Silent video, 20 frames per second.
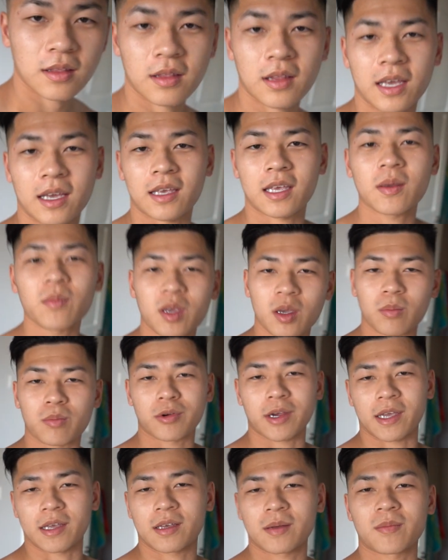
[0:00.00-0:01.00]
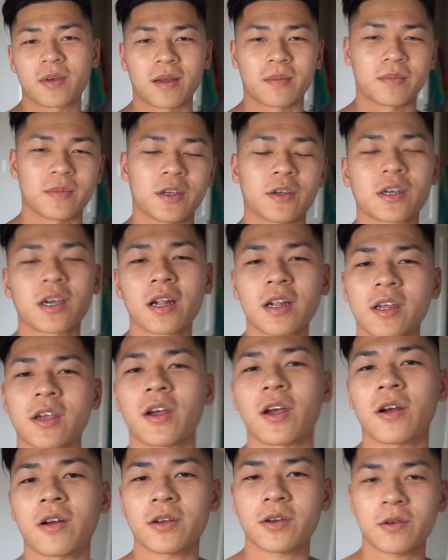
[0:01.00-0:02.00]
Like, give me a break. Come on. You're cutting
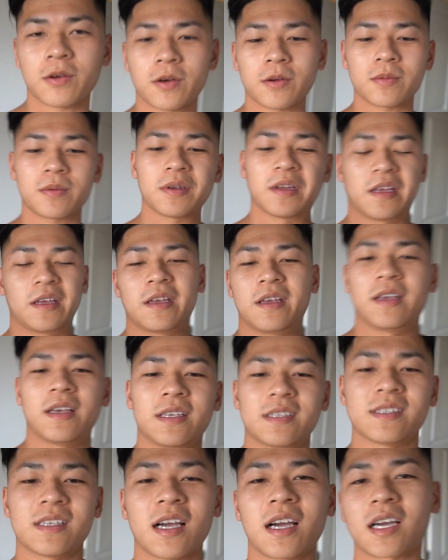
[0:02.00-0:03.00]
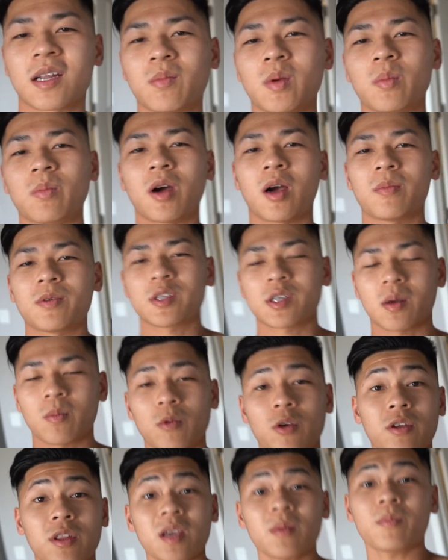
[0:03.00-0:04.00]
your hair on your own. It's not going to be barbershop
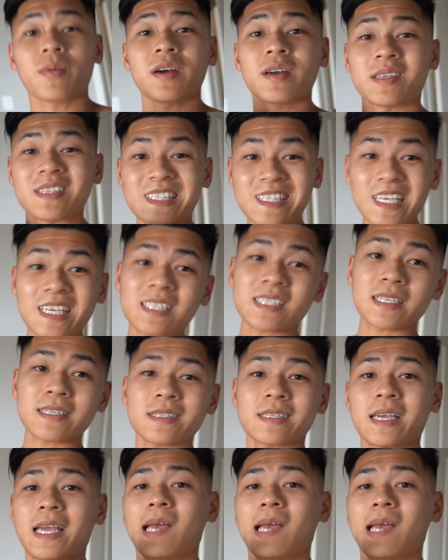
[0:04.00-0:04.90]
worthy, but it's decent.